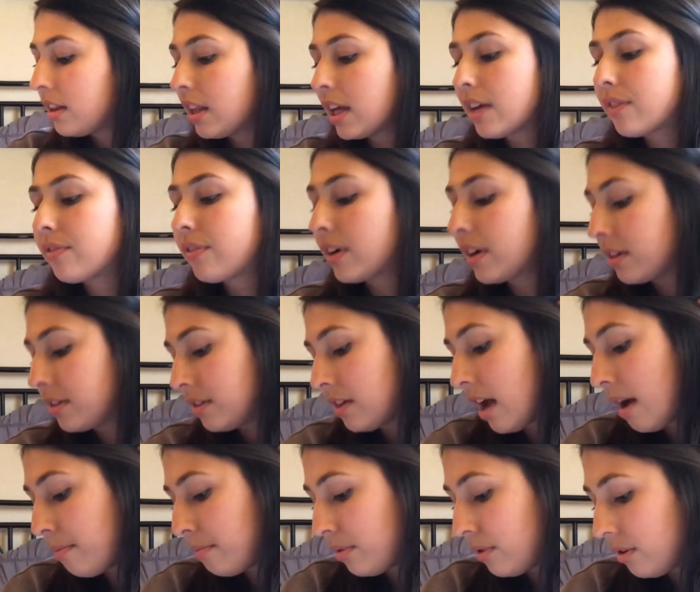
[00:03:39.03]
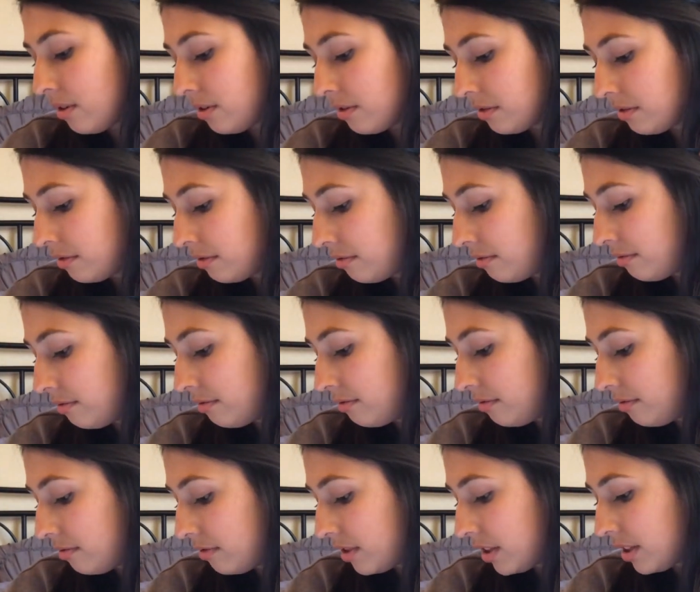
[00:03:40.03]
like for example,
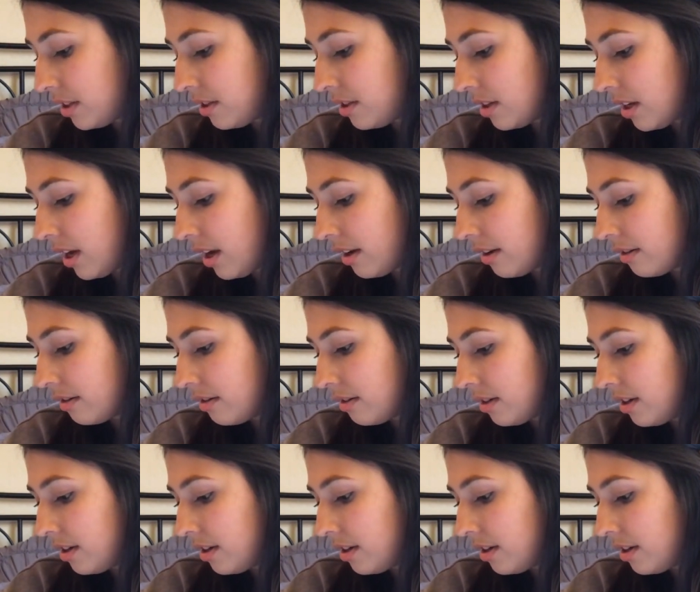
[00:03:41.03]
let's see,